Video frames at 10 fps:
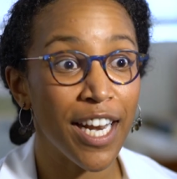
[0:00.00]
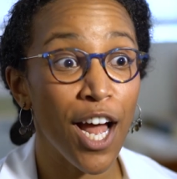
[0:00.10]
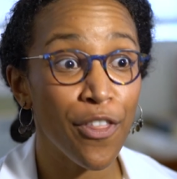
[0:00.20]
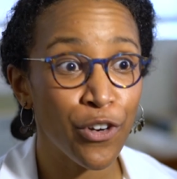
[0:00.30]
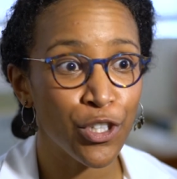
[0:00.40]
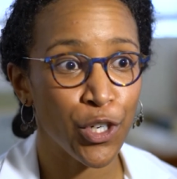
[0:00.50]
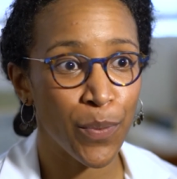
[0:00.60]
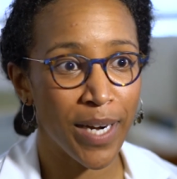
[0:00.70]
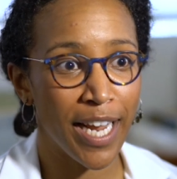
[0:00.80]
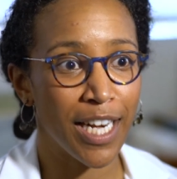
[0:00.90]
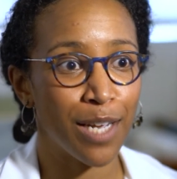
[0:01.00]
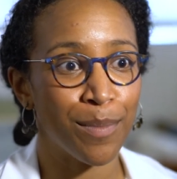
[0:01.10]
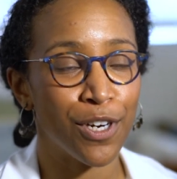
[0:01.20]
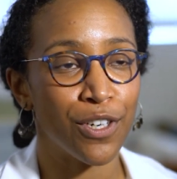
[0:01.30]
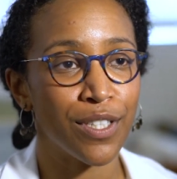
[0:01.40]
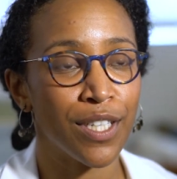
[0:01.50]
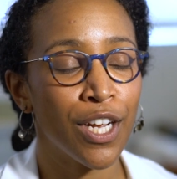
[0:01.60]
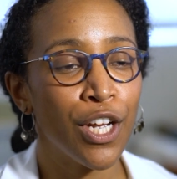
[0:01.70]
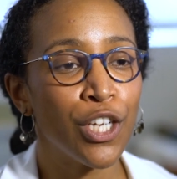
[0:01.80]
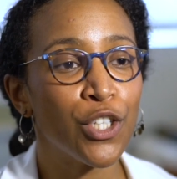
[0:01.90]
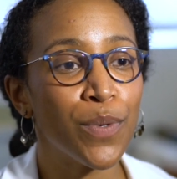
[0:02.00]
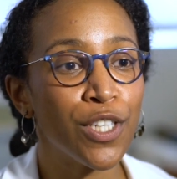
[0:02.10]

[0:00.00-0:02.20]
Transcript: and other DYRK1A inhibitors to